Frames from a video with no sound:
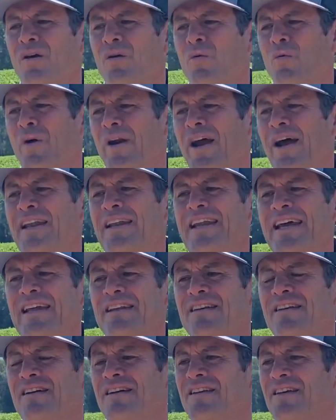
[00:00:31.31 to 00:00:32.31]
when I
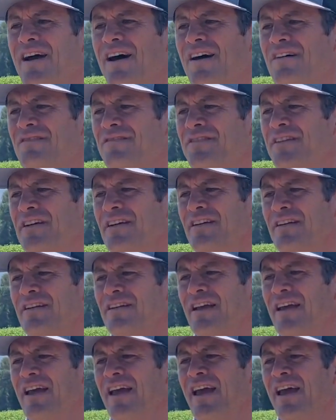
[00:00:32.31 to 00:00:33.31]
landed in Yountville,
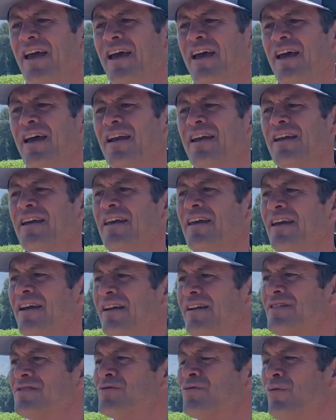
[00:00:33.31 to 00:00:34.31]
and here
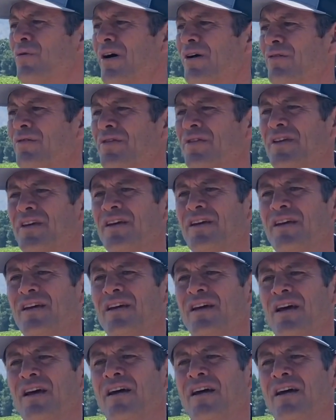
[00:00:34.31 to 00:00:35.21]
is one of the